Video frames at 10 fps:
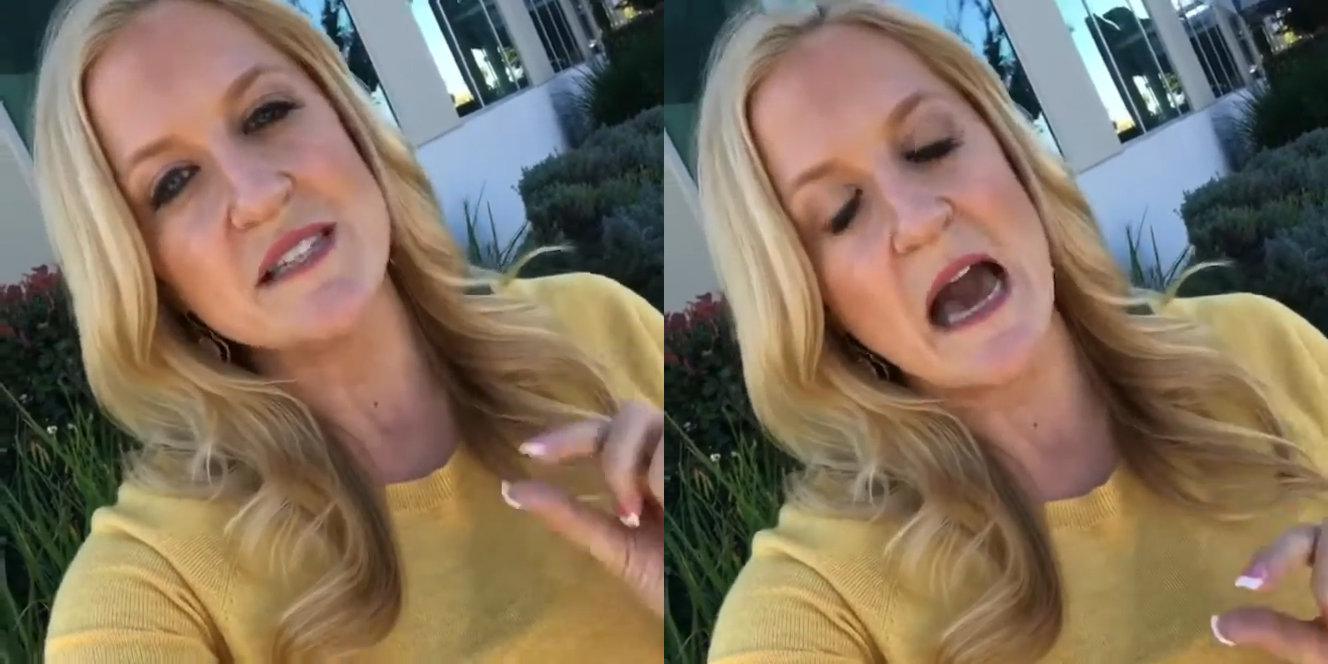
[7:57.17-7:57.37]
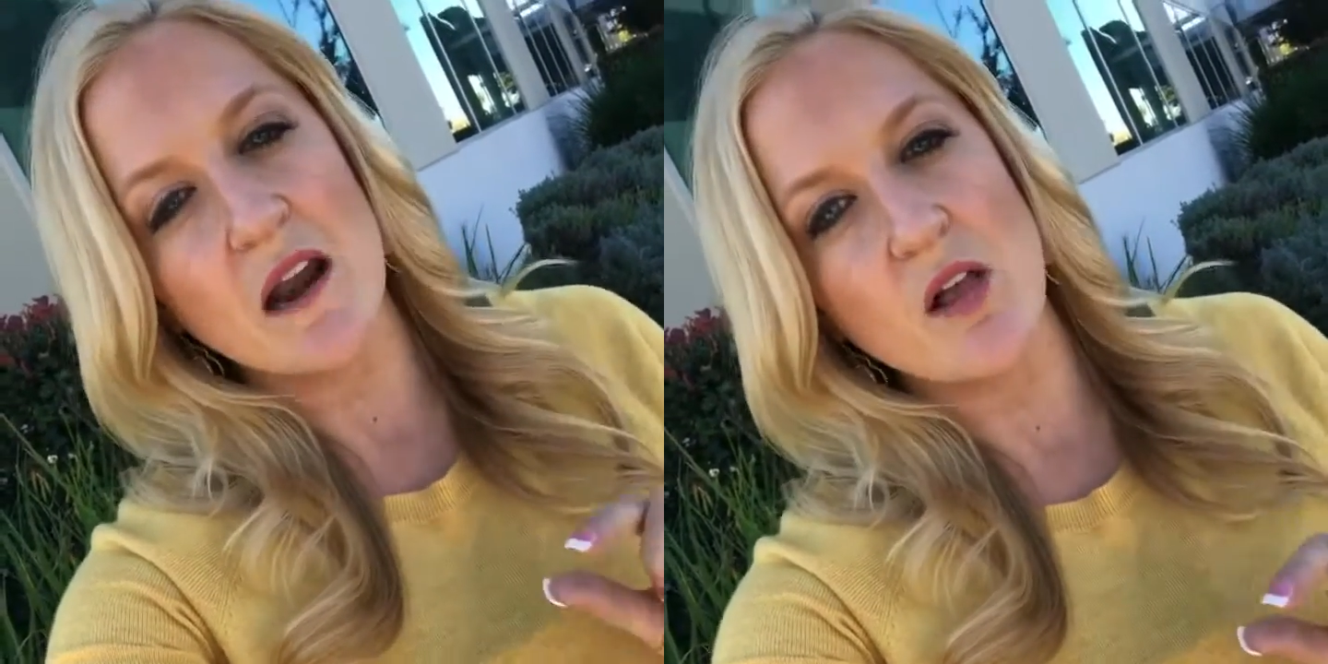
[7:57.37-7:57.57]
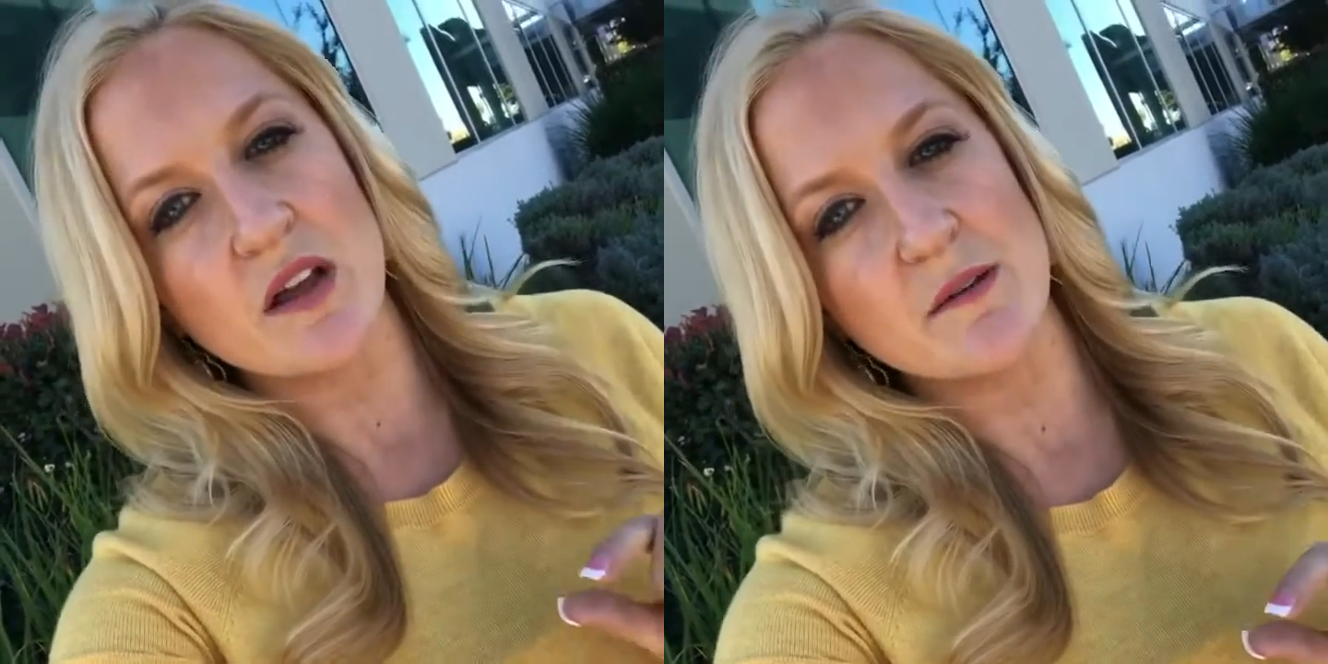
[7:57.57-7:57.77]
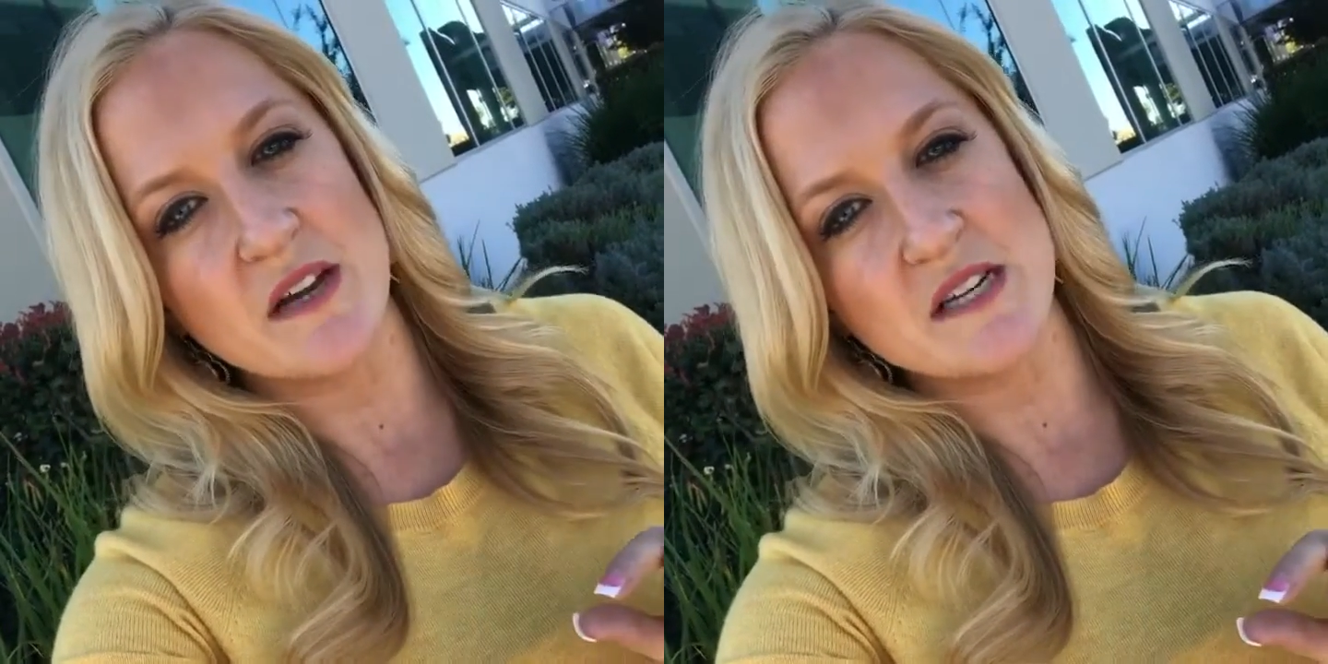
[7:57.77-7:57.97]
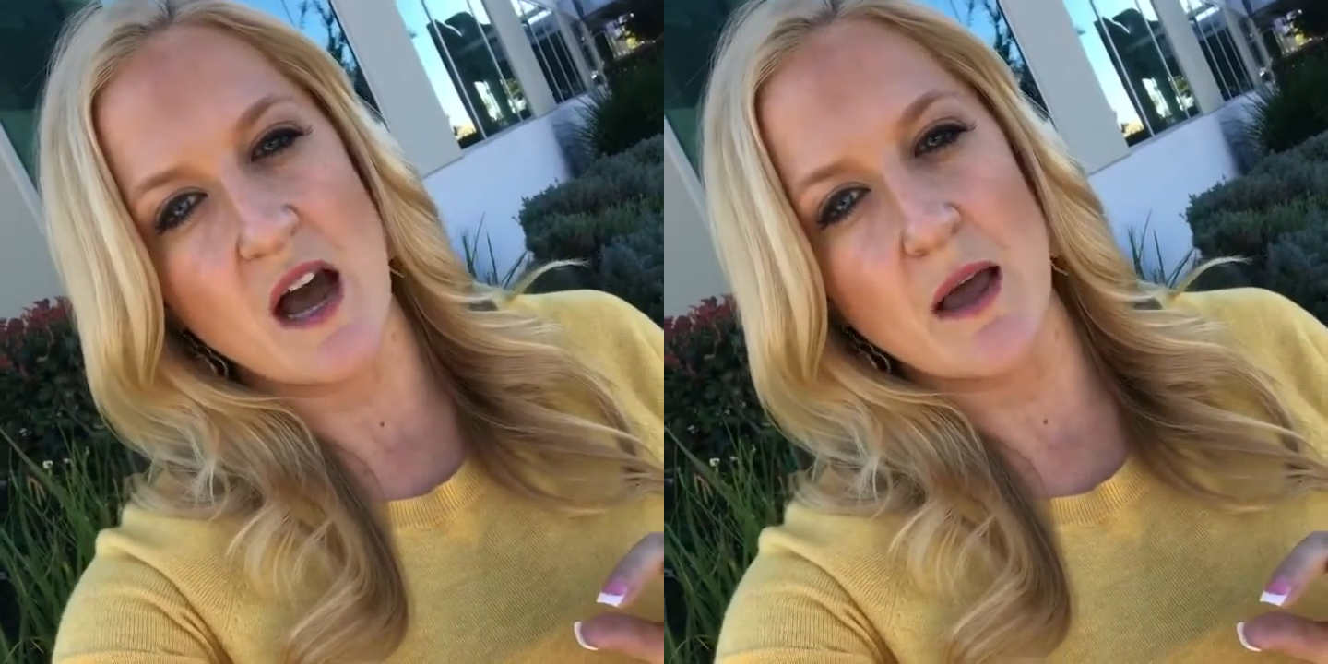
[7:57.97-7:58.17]
cataloging
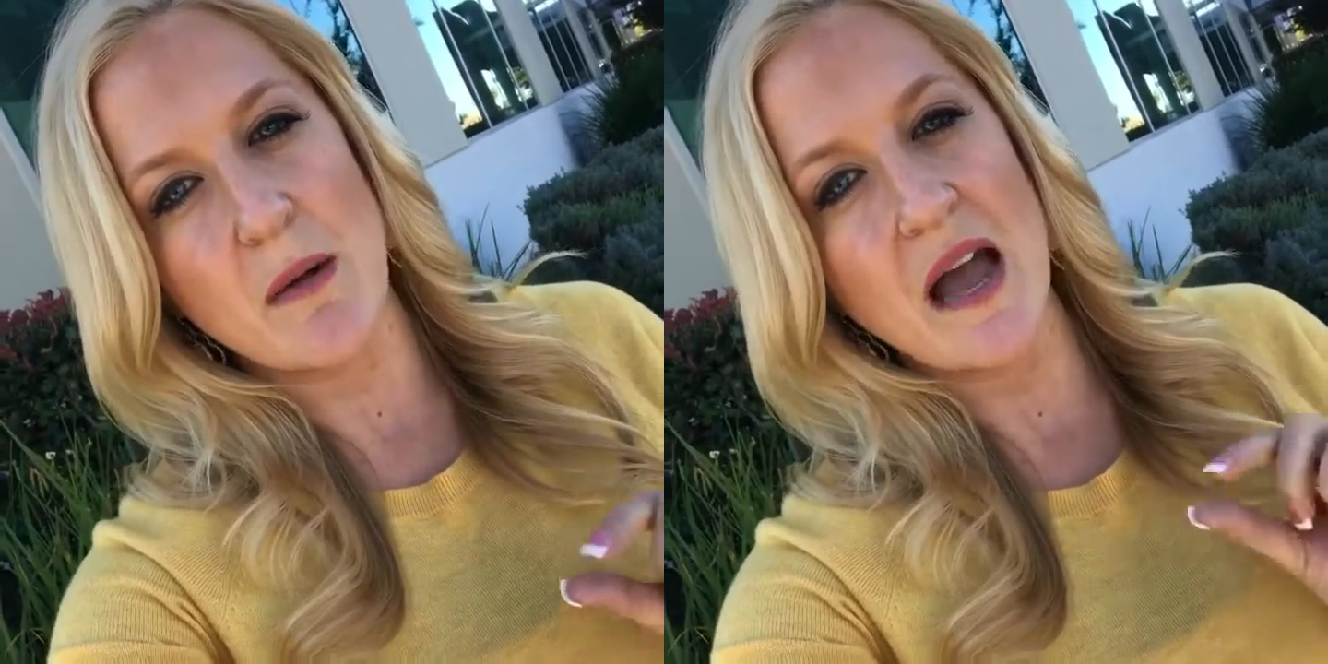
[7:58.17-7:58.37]
my time,